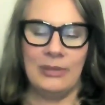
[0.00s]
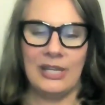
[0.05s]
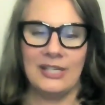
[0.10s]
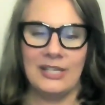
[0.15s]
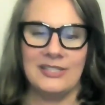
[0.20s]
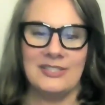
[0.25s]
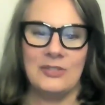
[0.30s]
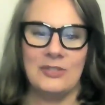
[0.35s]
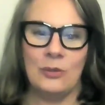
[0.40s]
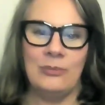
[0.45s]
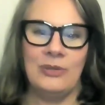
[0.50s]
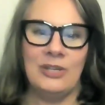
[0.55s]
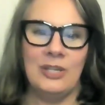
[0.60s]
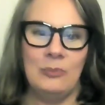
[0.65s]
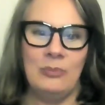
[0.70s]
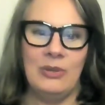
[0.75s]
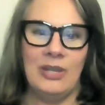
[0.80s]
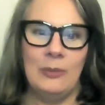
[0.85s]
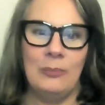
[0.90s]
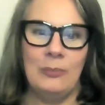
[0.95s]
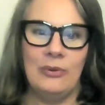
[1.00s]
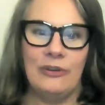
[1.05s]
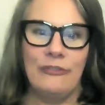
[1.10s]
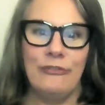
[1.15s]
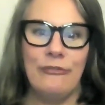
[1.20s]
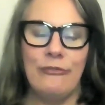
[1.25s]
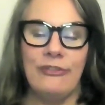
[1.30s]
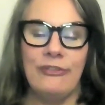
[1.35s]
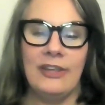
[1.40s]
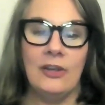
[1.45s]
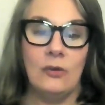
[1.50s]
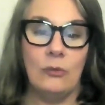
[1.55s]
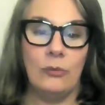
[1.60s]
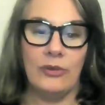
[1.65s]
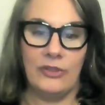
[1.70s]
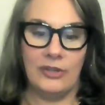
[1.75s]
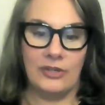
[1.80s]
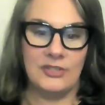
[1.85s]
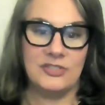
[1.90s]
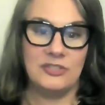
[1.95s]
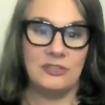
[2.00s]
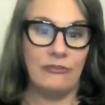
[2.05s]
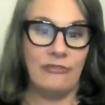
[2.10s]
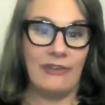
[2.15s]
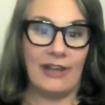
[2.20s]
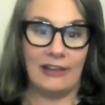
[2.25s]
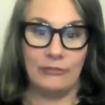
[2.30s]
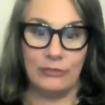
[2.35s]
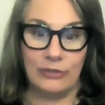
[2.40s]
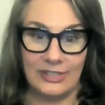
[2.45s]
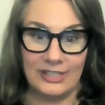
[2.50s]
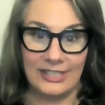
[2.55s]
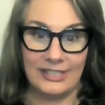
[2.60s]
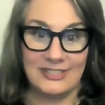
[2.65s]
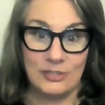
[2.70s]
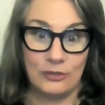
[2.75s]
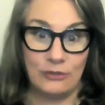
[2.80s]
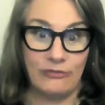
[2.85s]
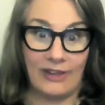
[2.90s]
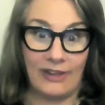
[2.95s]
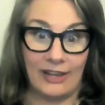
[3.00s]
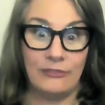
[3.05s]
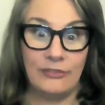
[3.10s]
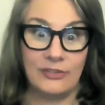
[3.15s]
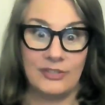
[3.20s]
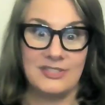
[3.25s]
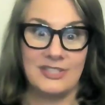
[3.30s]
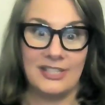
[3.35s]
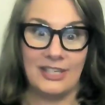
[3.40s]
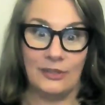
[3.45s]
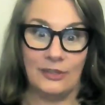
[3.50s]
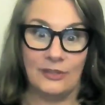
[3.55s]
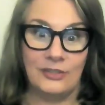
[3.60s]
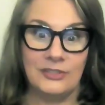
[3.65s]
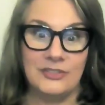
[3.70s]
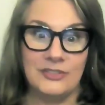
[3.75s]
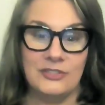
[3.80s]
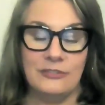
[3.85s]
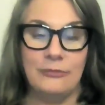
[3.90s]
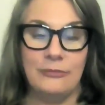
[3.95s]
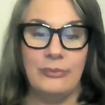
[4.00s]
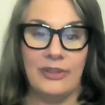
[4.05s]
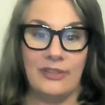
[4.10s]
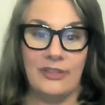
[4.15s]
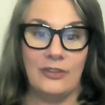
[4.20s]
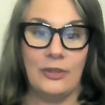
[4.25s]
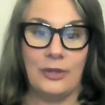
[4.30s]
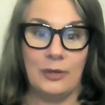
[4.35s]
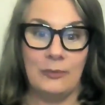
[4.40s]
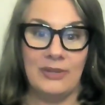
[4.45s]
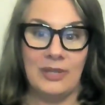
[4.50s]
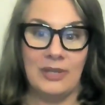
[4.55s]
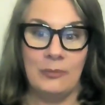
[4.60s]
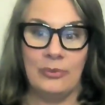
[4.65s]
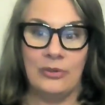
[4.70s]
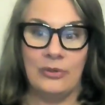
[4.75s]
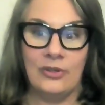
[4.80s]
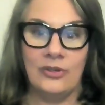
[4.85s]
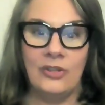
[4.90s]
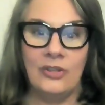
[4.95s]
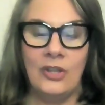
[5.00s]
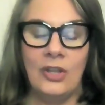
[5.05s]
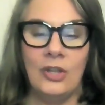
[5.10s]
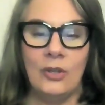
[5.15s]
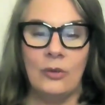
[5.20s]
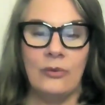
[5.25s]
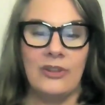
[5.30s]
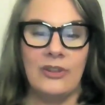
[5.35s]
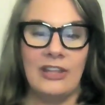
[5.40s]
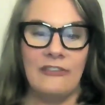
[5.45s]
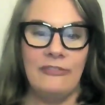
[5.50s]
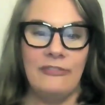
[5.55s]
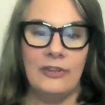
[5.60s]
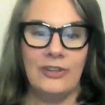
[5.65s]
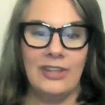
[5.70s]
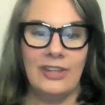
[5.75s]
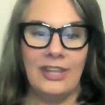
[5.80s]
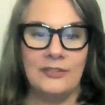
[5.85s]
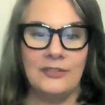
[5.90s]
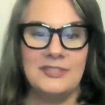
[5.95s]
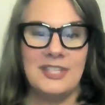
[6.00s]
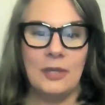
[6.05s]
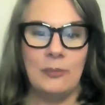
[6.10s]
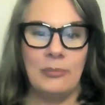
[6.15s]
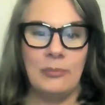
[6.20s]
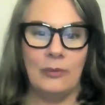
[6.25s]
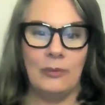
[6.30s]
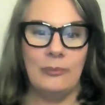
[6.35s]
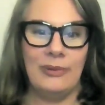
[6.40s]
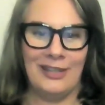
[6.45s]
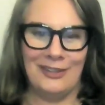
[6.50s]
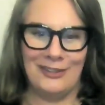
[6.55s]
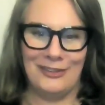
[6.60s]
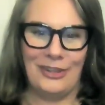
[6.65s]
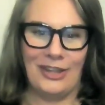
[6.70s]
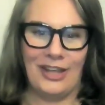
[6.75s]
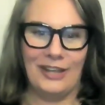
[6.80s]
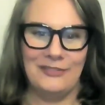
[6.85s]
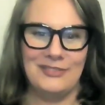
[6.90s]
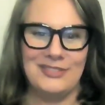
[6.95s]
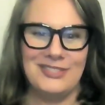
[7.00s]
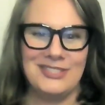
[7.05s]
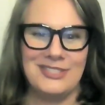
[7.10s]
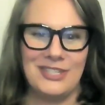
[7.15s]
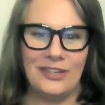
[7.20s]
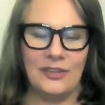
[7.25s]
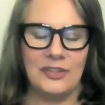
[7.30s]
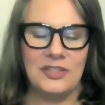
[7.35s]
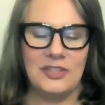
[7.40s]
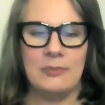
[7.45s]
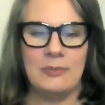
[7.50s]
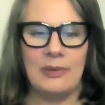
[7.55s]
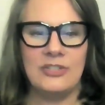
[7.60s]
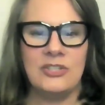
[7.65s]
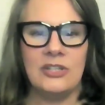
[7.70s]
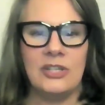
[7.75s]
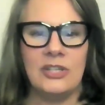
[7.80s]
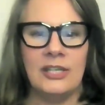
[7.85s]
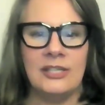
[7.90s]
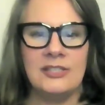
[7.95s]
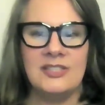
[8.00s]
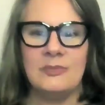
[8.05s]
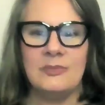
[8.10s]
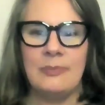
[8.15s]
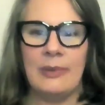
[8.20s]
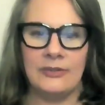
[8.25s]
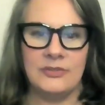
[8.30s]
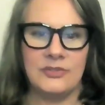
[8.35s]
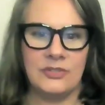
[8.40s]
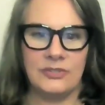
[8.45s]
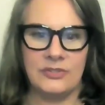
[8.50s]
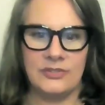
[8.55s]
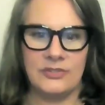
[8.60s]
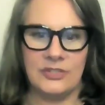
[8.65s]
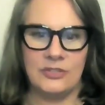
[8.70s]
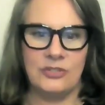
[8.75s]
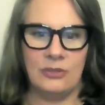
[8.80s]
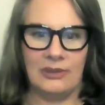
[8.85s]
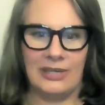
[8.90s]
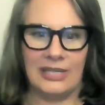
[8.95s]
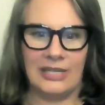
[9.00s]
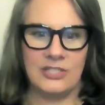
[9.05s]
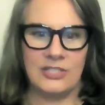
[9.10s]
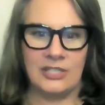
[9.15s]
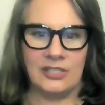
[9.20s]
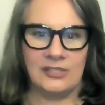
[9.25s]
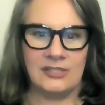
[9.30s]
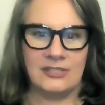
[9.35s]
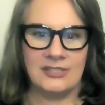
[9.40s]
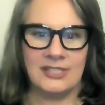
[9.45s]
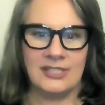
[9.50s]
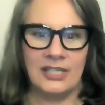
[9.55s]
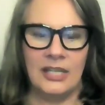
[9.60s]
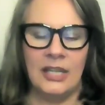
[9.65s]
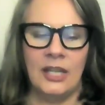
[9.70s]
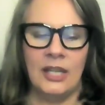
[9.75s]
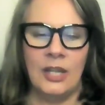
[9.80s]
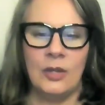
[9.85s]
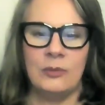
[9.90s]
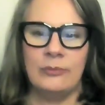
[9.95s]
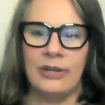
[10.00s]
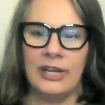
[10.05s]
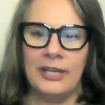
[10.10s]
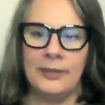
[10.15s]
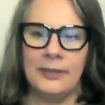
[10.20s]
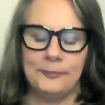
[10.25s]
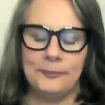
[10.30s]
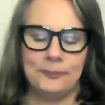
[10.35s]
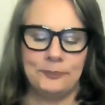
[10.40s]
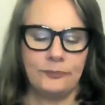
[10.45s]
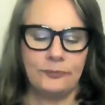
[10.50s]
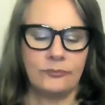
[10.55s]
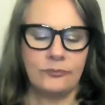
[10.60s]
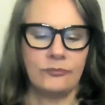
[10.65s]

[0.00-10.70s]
because so many people feel, well, there's survivor's guilt with a lot of people, where they feel guilty about being alive still, especially in spousal situations. But